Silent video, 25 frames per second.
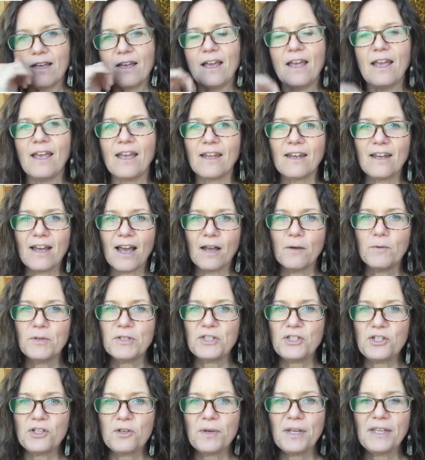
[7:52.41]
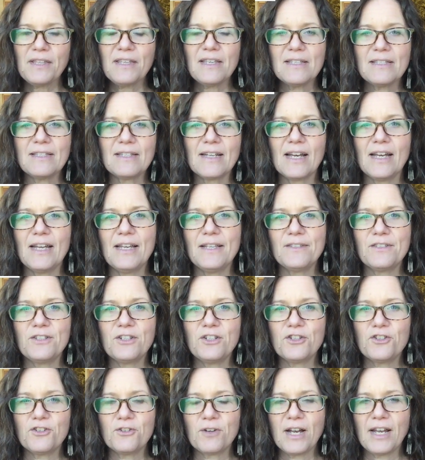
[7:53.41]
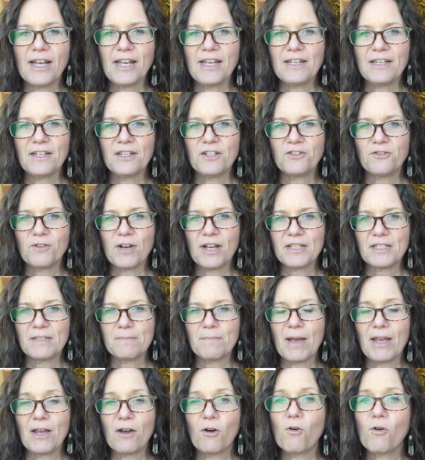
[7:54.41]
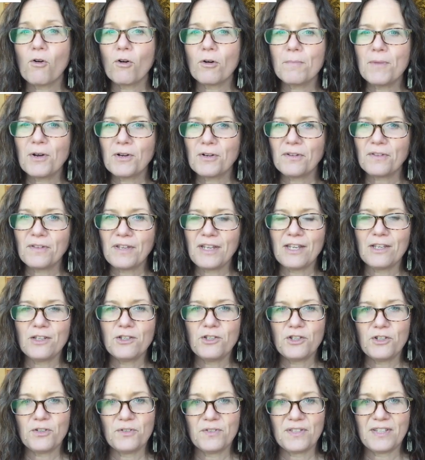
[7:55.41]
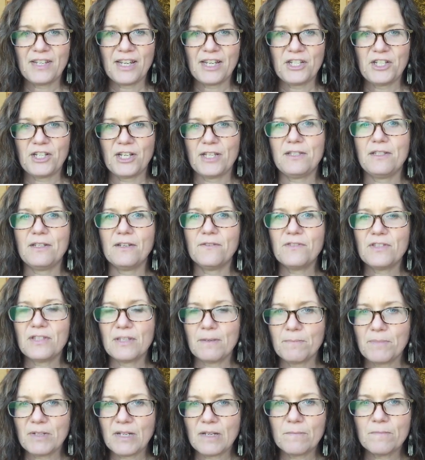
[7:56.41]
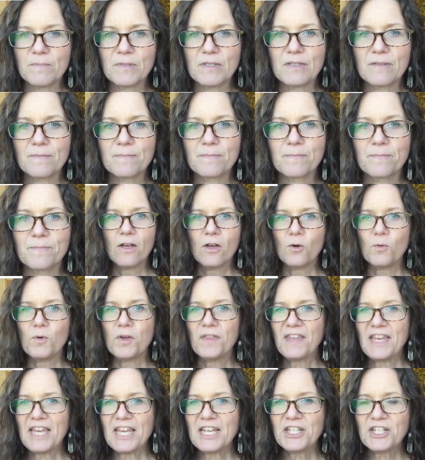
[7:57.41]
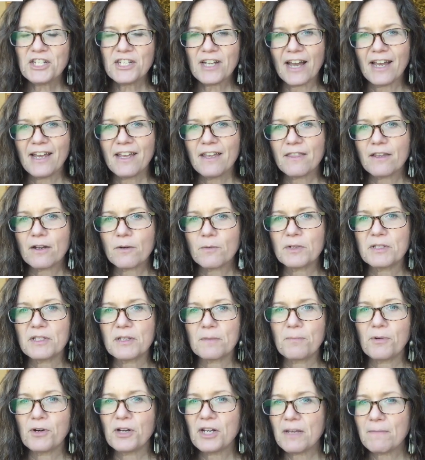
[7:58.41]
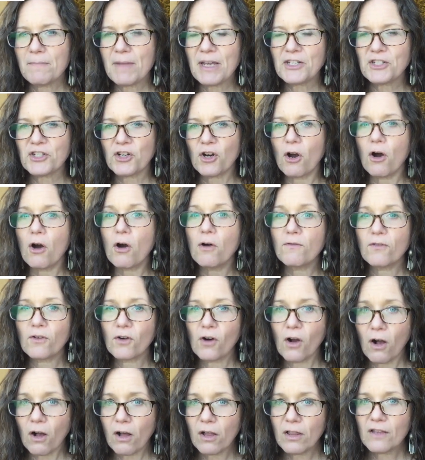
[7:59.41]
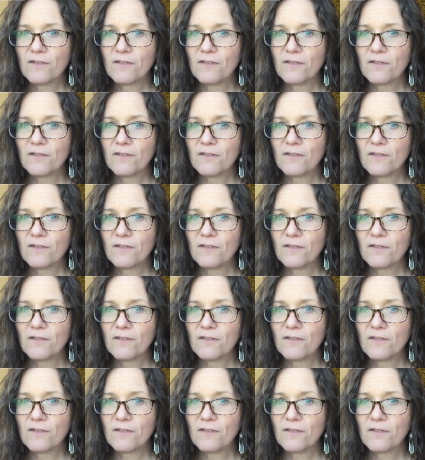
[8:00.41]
And I was doing these diets to try and address my hormonally induced digestive symptoms. With each diet, there was a pretty major overhaul